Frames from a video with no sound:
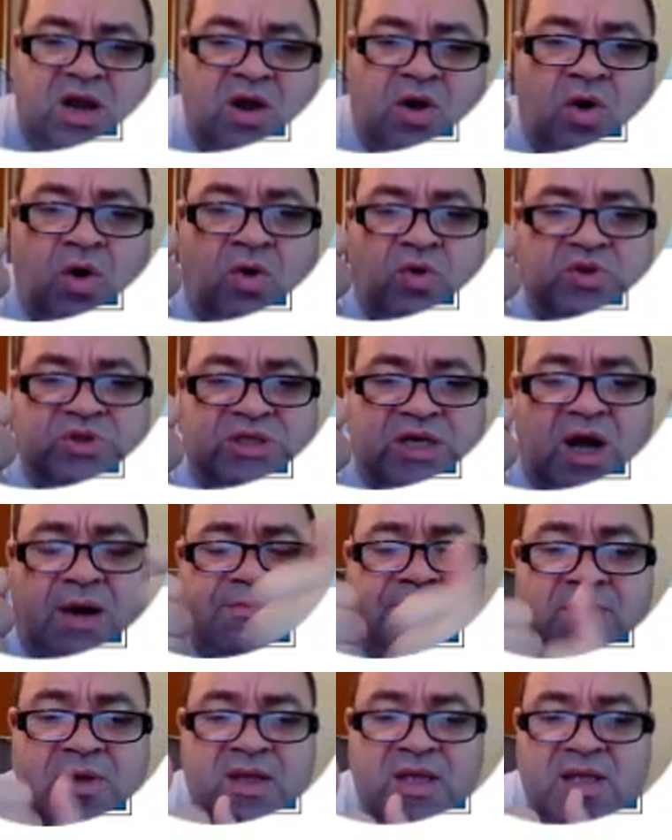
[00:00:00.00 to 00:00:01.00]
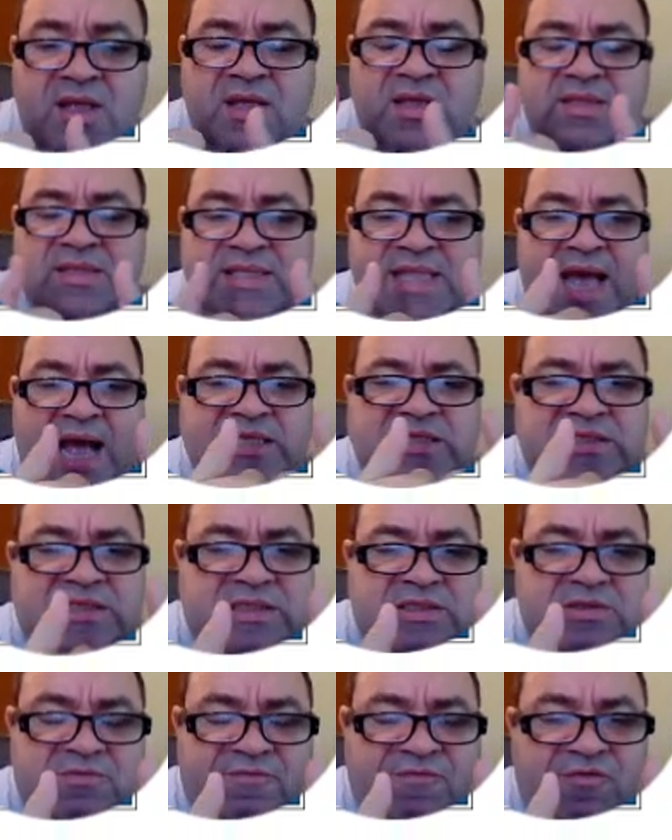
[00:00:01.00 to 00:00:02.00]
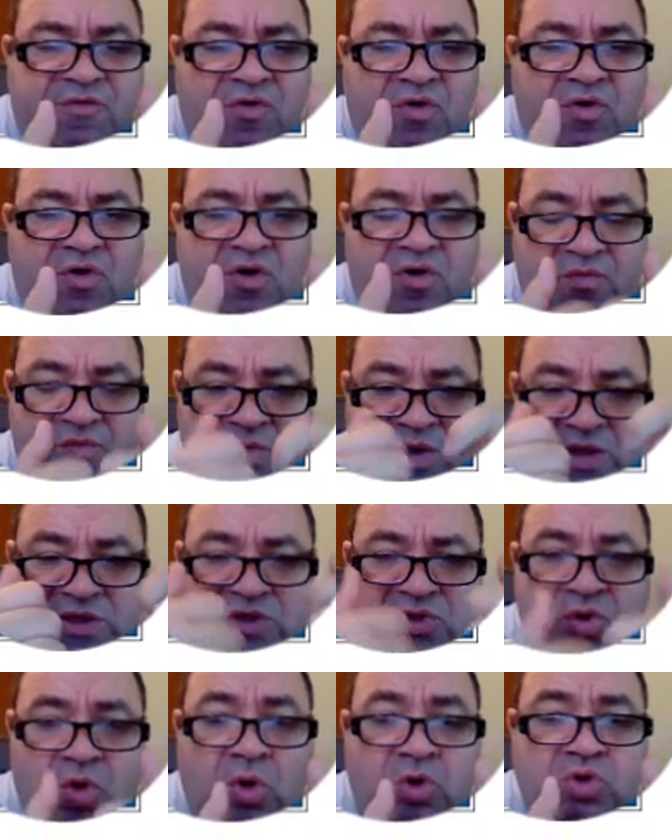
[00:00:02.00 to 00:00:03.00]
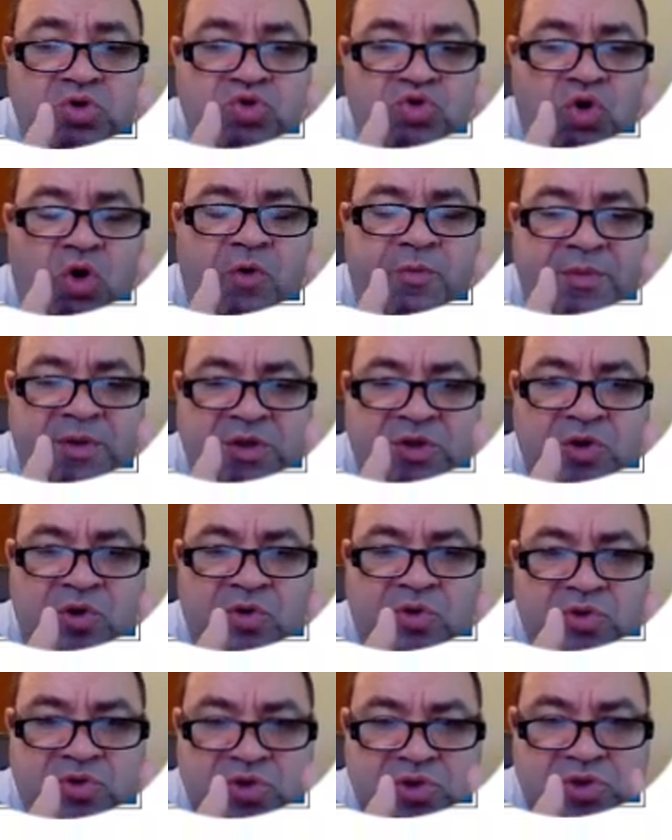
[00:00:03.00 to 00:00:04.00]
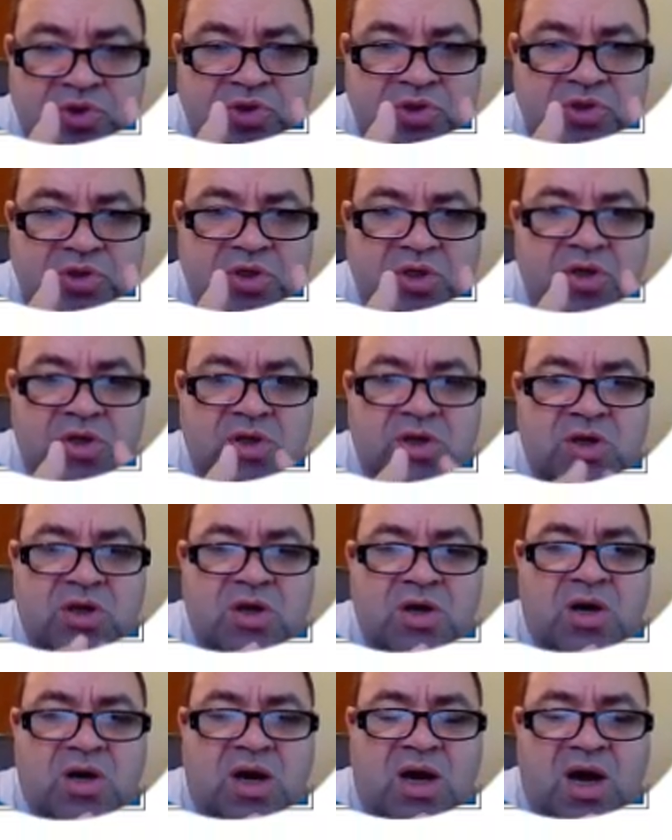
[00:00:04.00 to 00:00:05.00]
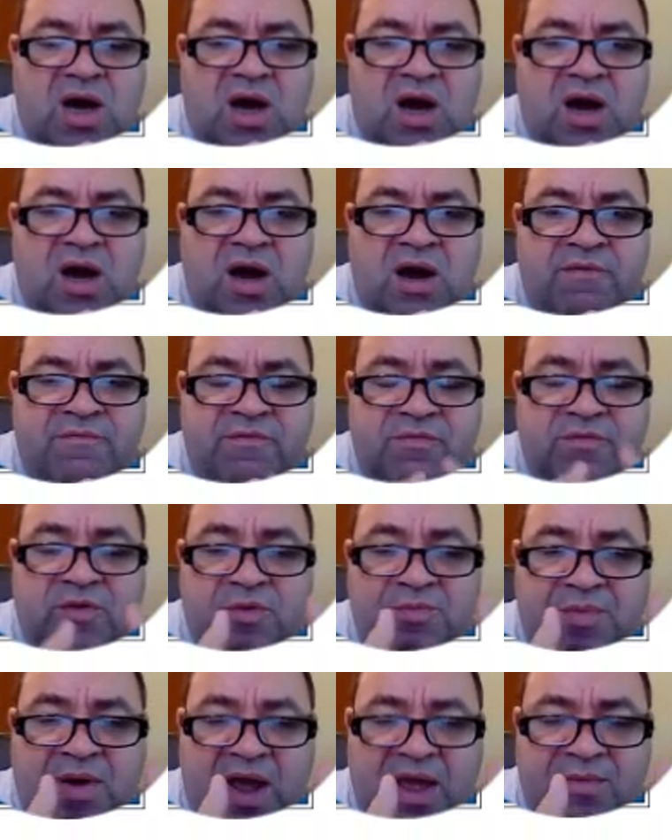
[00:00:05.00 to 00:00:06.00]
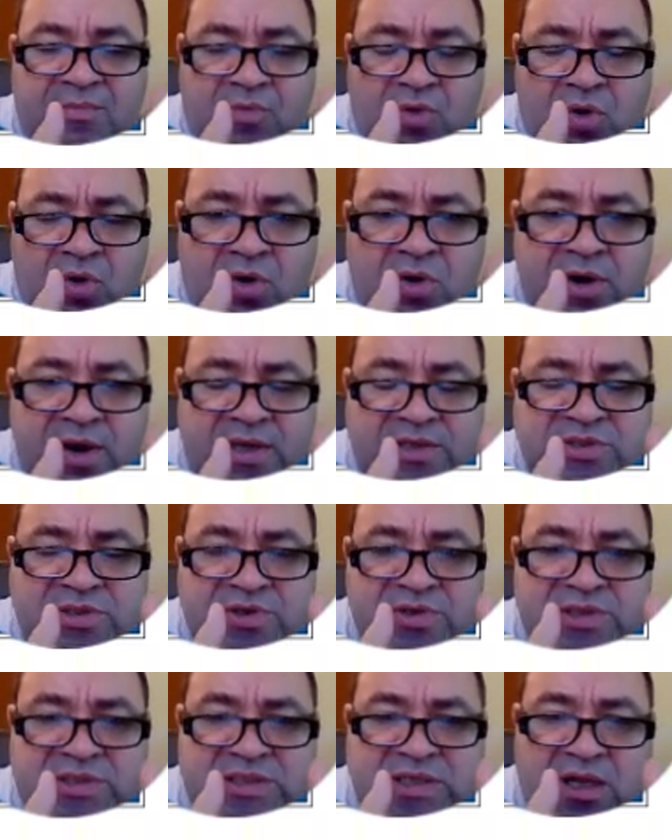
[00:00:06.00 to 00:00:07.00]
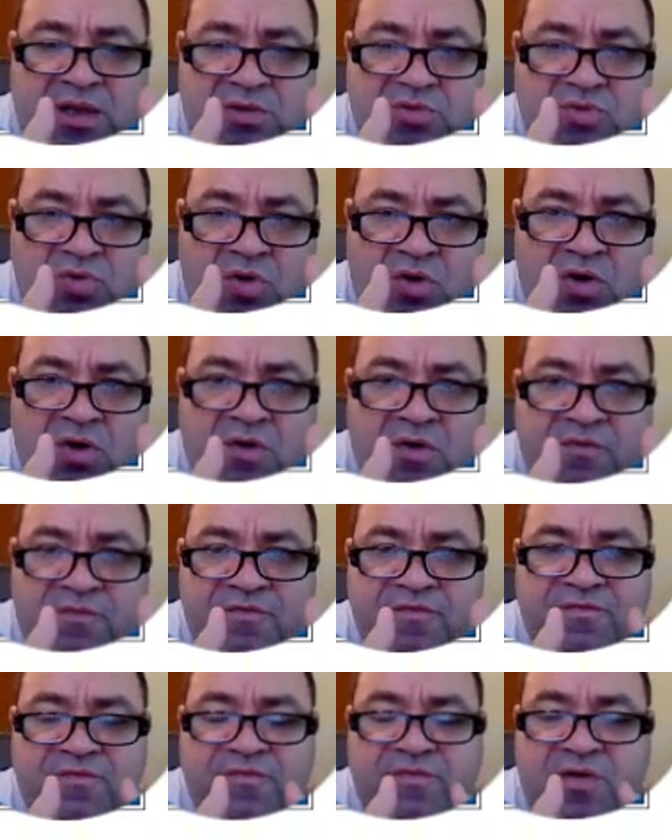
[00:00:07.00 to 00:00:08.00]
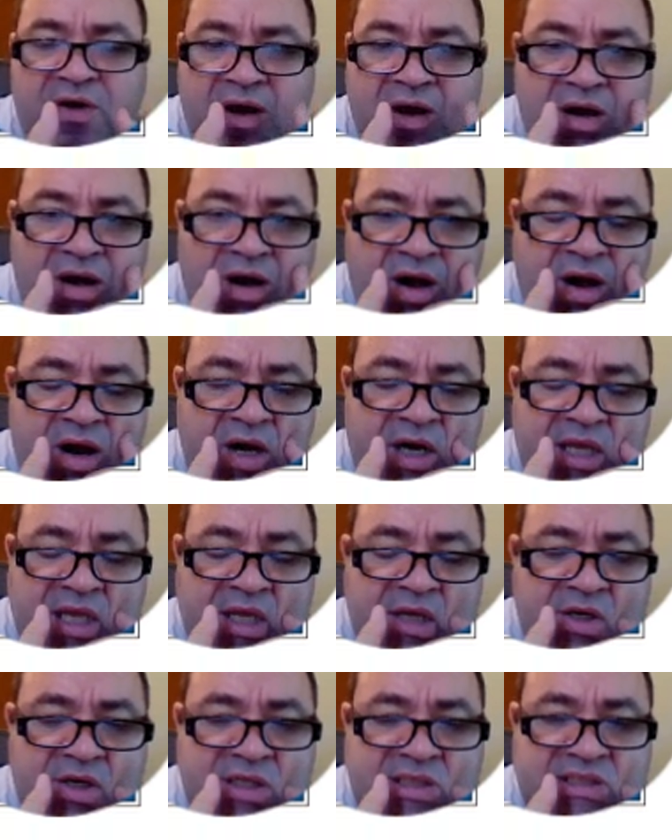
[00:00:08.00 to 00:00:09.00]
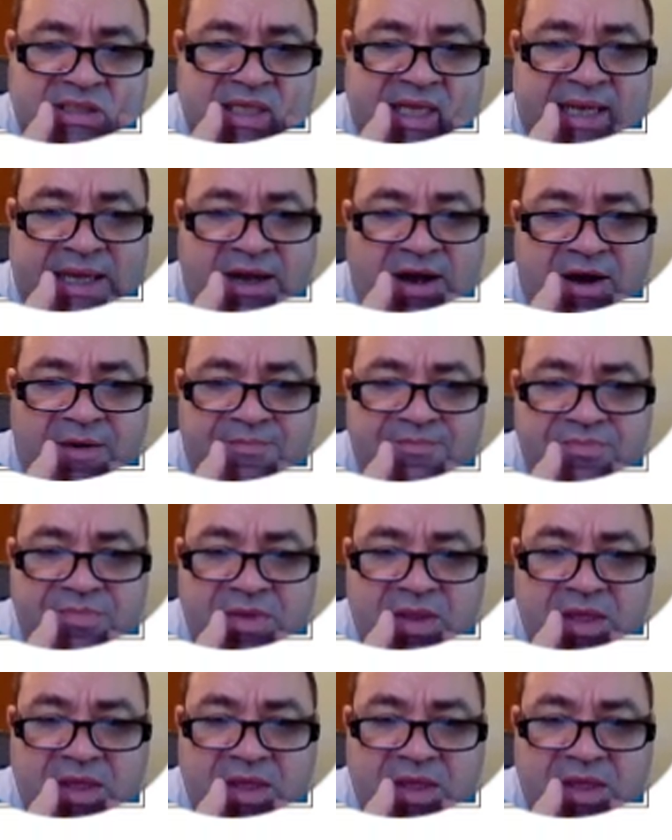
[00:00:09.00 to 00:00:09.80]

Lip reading: goes up. That's for what's called normal goods. We will buy more as a result of our increased income.